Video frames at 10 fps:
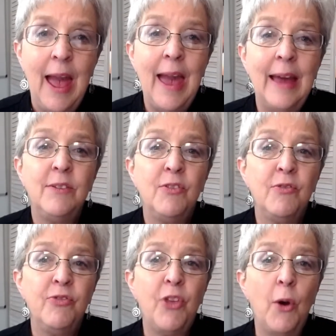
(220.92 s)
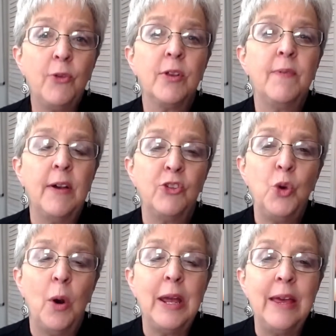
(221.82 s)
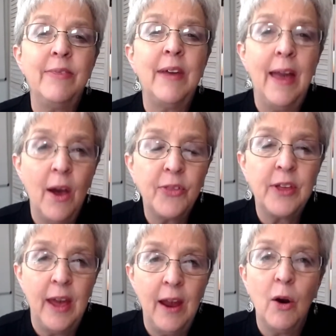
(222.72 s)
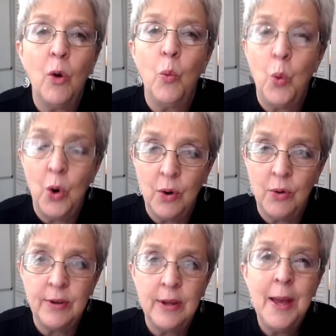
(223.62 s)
And those of us who are in the healthcare world,